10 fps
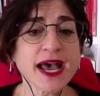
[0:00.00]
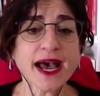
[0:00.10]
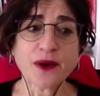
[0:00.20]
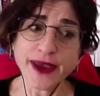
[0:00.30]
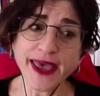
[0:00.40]

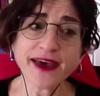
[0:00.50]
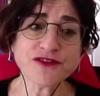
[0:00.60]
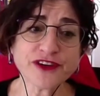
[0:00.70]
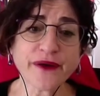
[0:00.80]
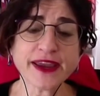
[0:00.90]
And we had
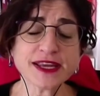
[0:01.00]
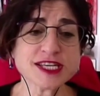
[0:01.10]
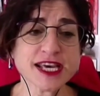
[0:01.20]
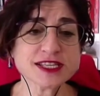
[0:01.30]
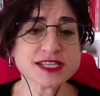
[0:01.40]
very
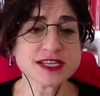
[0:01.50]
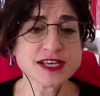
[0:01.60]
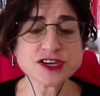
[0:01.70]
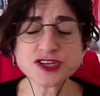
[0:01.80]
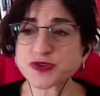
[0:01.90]
intense
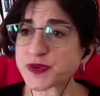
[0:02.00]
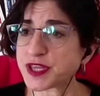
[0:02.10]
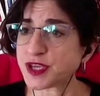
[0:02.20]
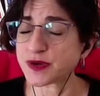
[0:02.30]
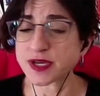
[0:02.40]
discussions with the
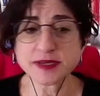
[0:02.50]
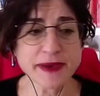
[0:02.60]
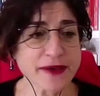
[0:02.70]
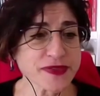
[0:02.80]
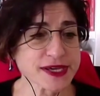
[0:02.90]
unions
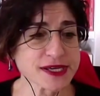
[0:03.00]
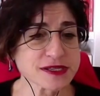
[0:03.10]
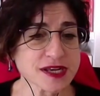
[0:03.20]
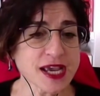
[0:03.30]
about this.